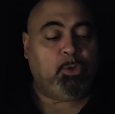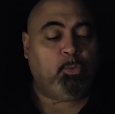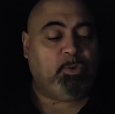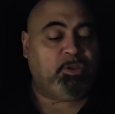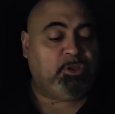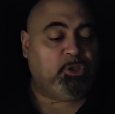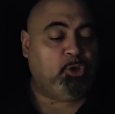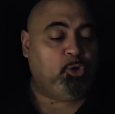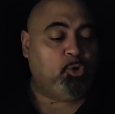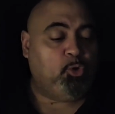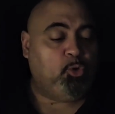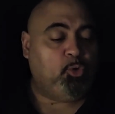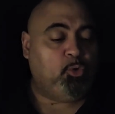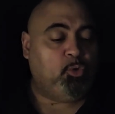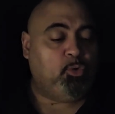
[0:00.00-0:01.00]
With
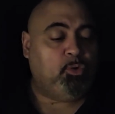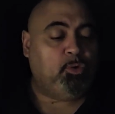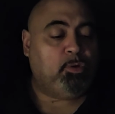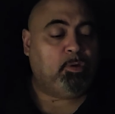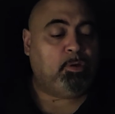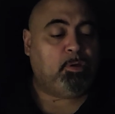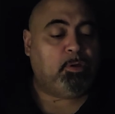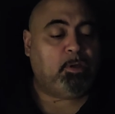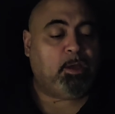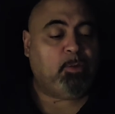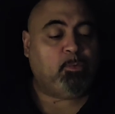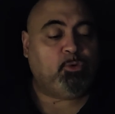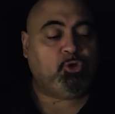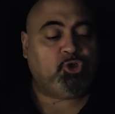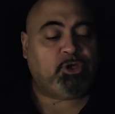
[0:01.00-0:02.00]
you, I
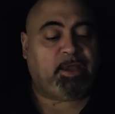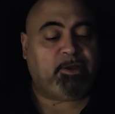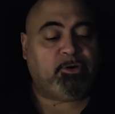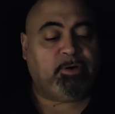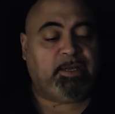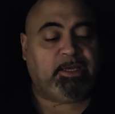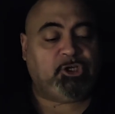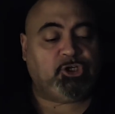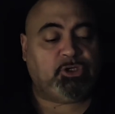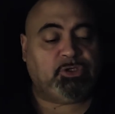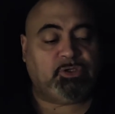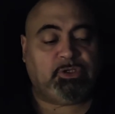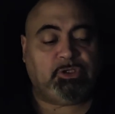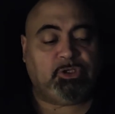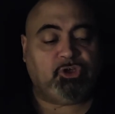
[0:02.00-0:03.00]
will shatter
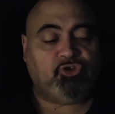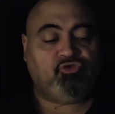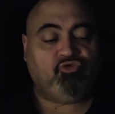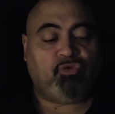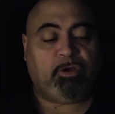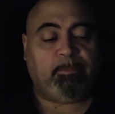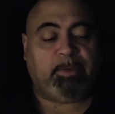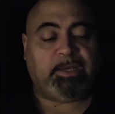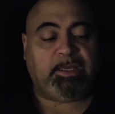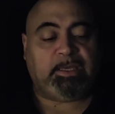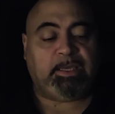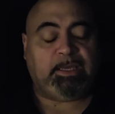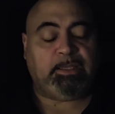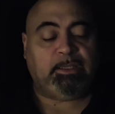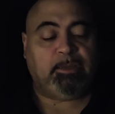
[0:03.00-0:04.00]
nations and destroy many
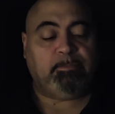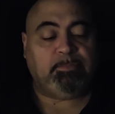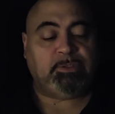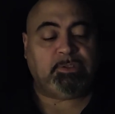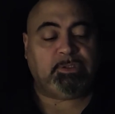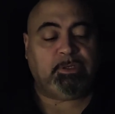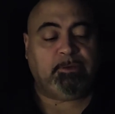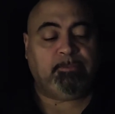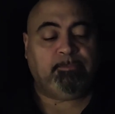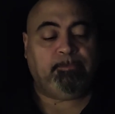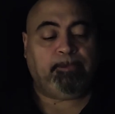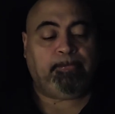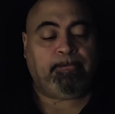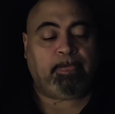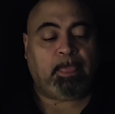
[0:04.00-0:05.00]
kingdoms.
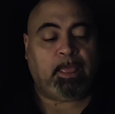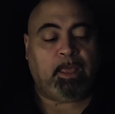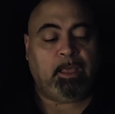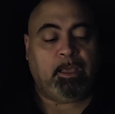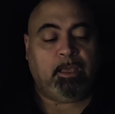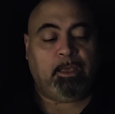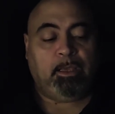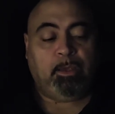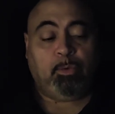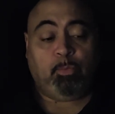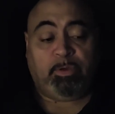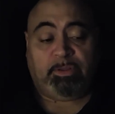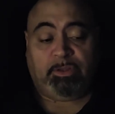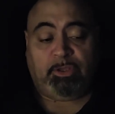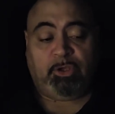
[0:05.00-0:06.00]

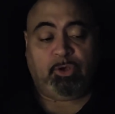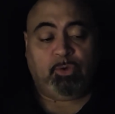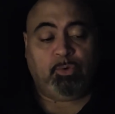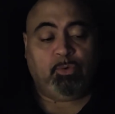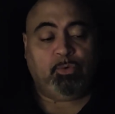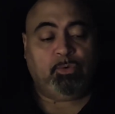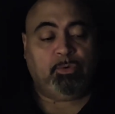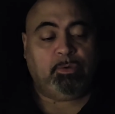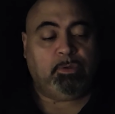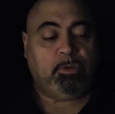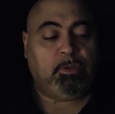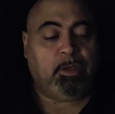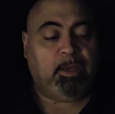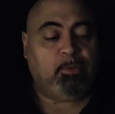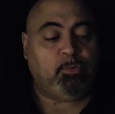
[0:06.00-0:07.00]
With you,
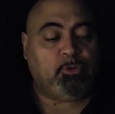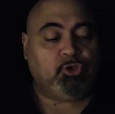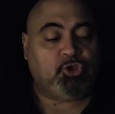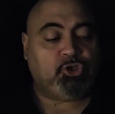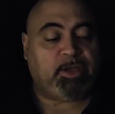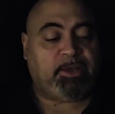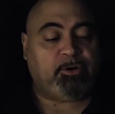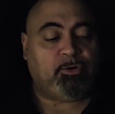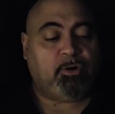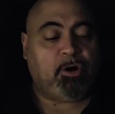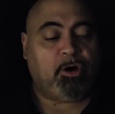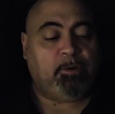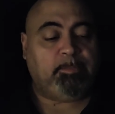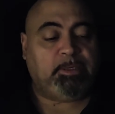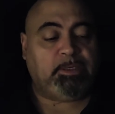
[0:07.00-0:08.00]
I will shatter
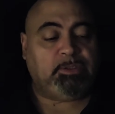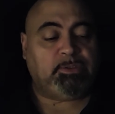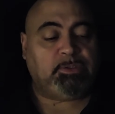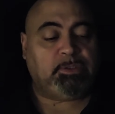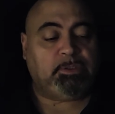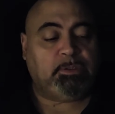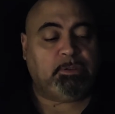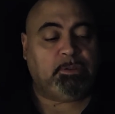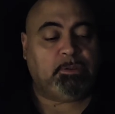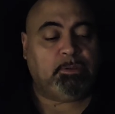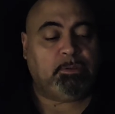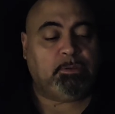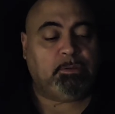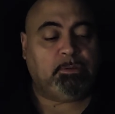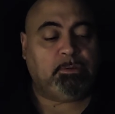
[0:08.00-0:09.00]
armies,
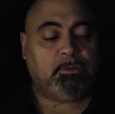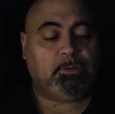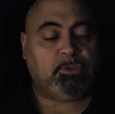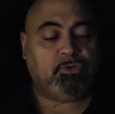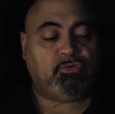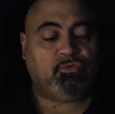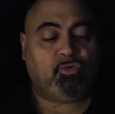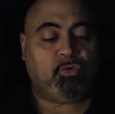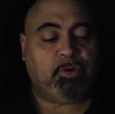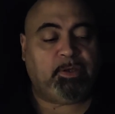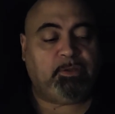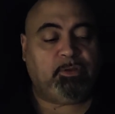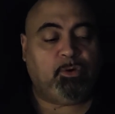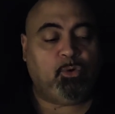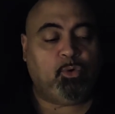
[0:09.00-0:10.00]

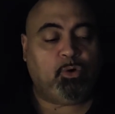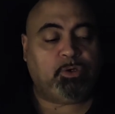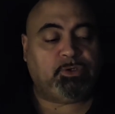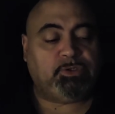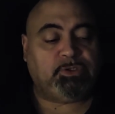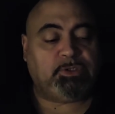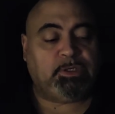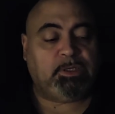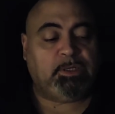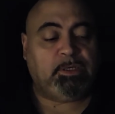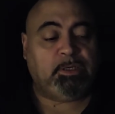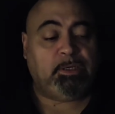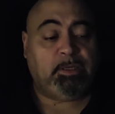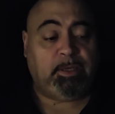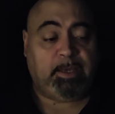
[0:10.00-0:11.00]
destroying the horse
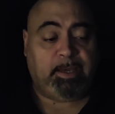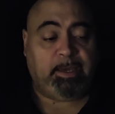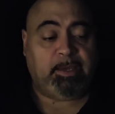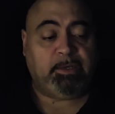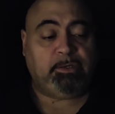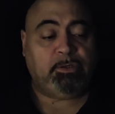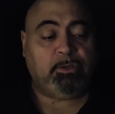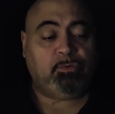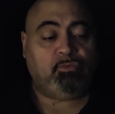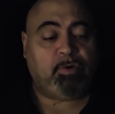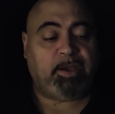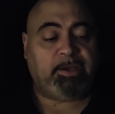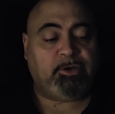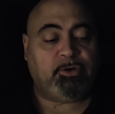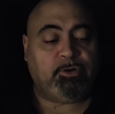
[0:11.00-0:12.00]
and
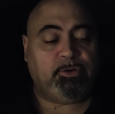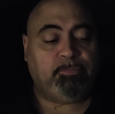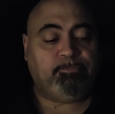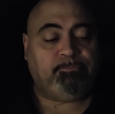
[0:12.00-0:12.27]
rider,